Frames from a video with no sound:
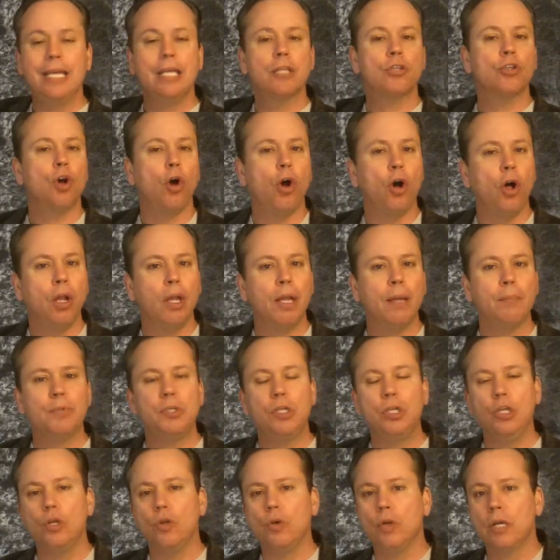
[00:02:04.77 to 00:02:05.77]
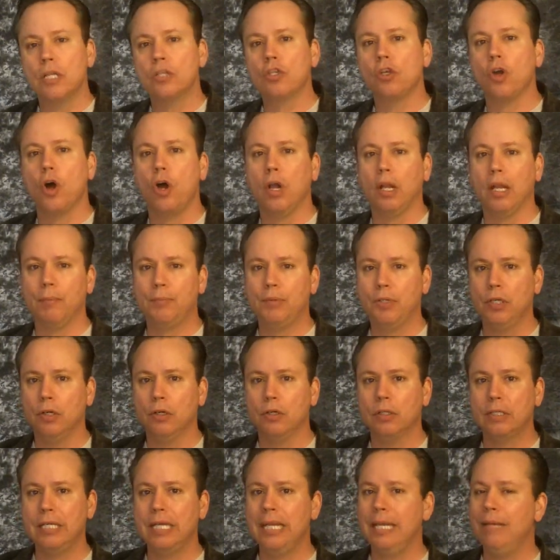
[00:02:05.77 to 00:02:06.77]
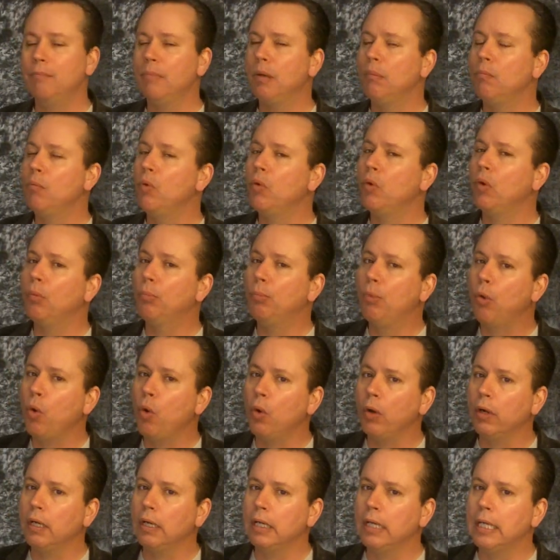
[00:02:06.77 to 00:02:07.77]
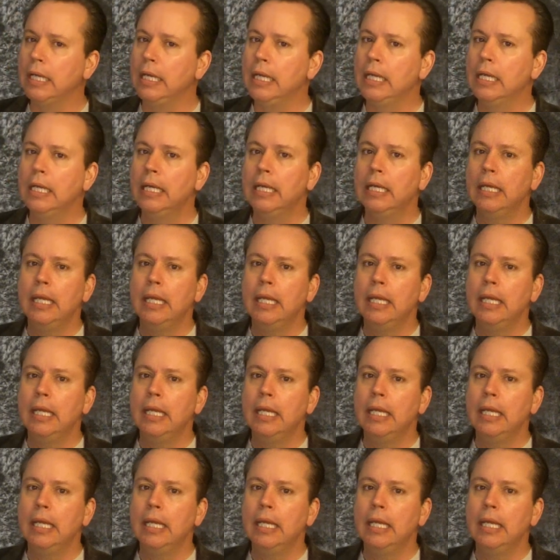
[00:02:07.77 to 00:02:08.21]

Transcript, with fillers: it's all up to you and it's all up to your team, but more importantly,